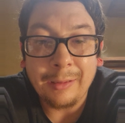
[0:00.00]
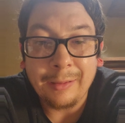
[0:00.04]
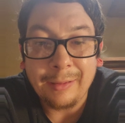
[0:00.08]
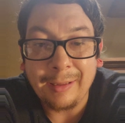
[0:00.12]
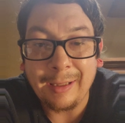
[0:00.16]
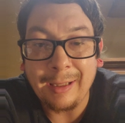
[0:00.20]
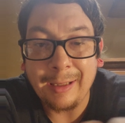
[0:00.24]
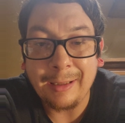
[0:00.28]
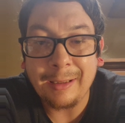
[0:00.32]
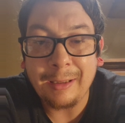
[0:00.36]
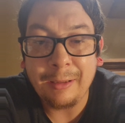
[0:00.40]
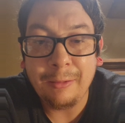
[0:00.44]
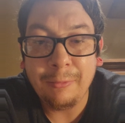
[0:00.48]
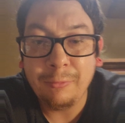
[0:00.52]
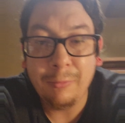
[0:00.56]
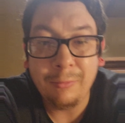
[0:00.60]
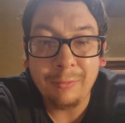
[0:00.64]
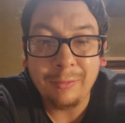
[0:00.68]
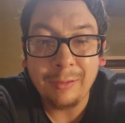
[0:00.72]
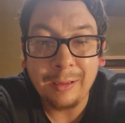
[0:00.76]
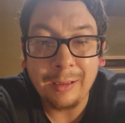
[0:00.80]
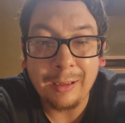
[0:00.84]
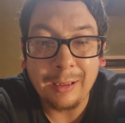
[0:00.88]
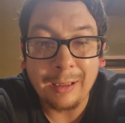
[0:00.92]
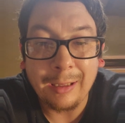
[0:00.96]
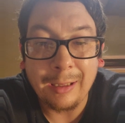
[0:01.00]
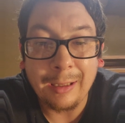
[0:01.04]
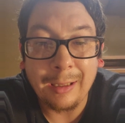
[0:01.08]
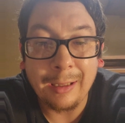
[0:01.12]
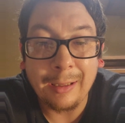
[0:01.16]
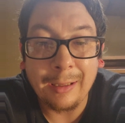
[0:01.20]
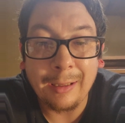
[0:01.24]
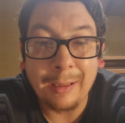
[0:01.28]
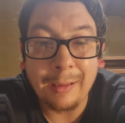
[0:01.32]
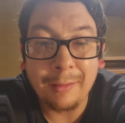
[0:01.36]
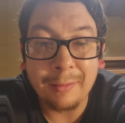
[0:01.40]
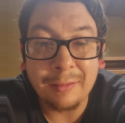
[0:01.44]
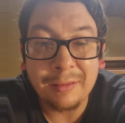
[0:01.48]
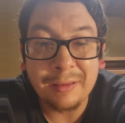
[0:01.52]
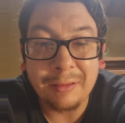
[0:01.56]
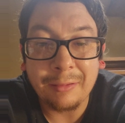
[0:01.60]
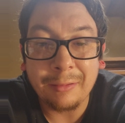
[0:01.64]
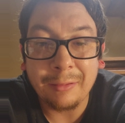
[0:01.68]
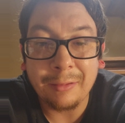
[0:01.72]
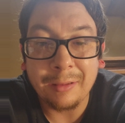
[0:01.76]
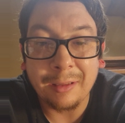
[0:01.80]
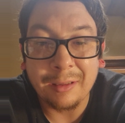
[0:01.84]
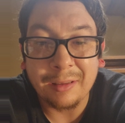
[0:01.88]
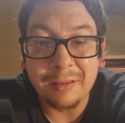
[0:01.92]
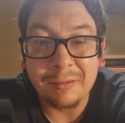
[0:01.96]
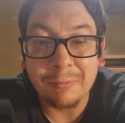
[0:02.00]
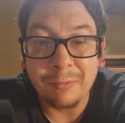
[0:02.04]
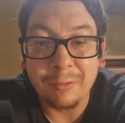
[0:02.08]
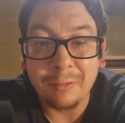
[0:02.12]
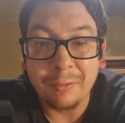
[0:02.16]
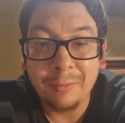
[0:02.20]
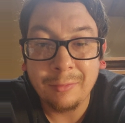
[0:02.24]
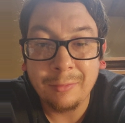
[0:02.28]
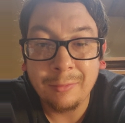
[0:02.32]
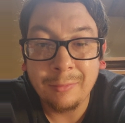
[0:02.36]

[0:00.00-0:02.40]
Thank you, and I'll see you on the next one.